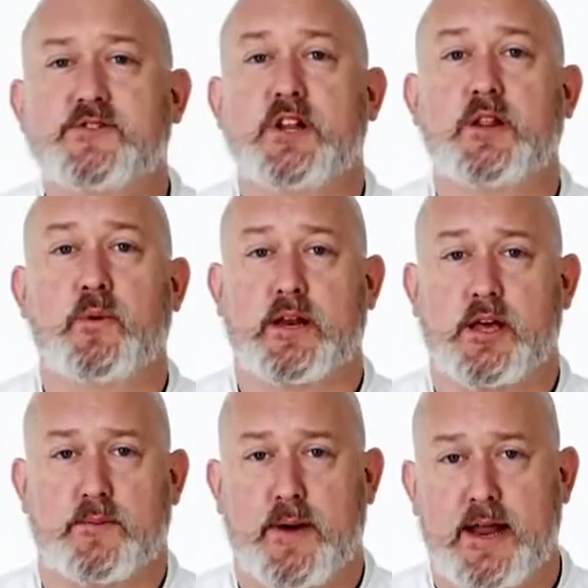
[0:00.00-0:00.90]
Here's another way to
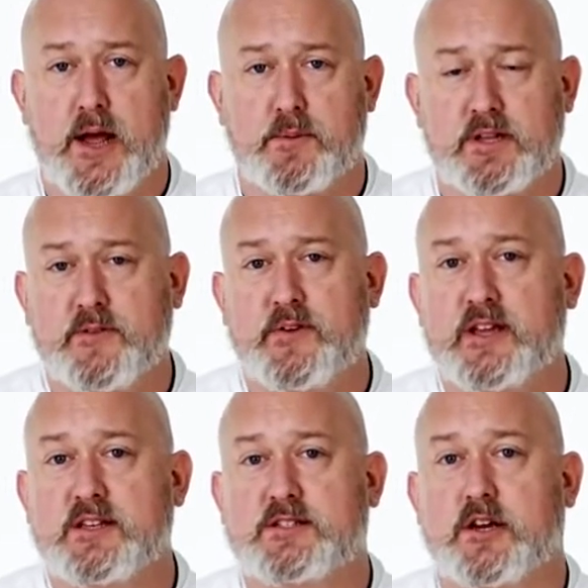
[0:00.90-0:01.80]
cut a pineapple. And if you're
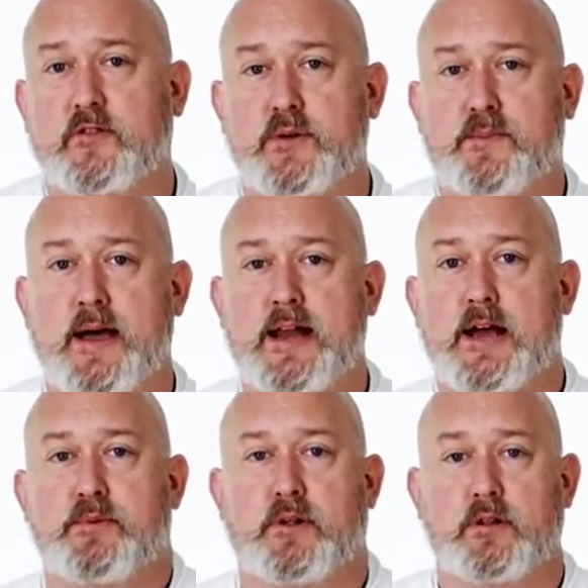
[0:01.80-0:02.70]
going to serve the
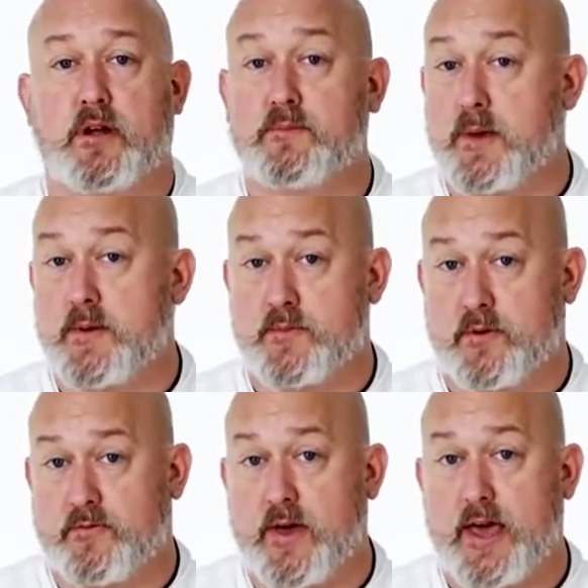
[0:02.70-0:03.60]
pineapple on maybe a
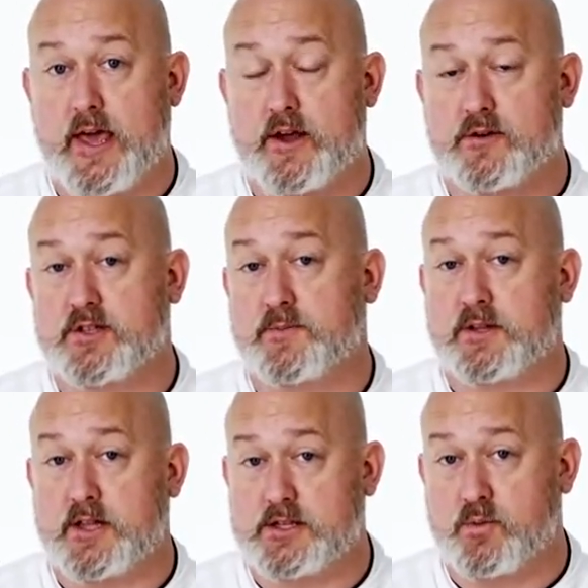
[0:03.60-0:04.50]
buffet or
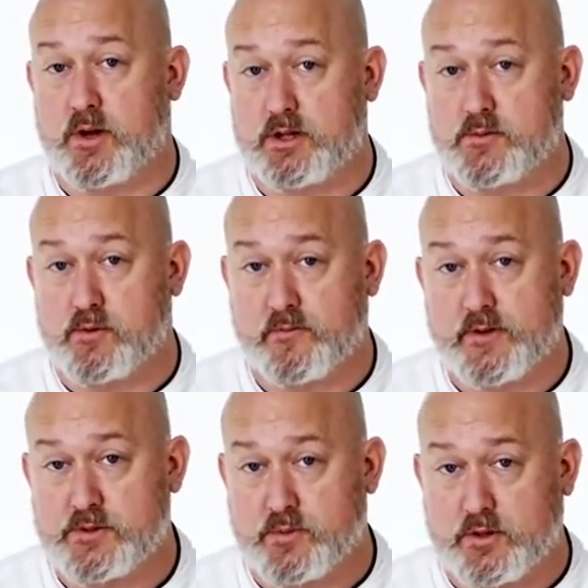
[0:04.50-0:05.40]
something that you want a little more
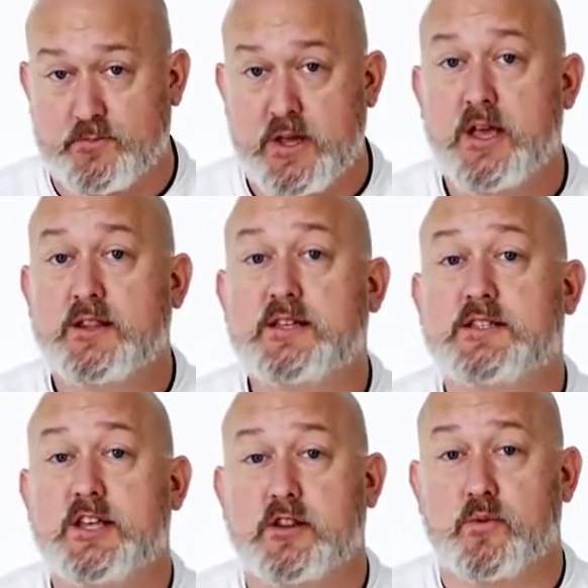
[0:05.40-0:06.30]
visual, this
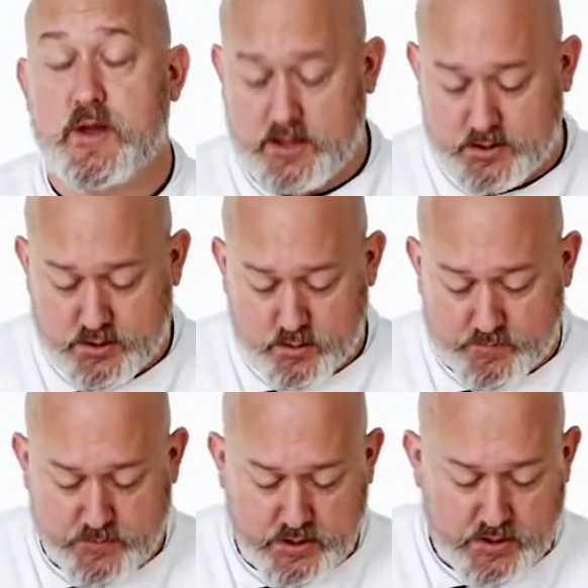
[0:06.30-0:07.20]
is the other way you can do it.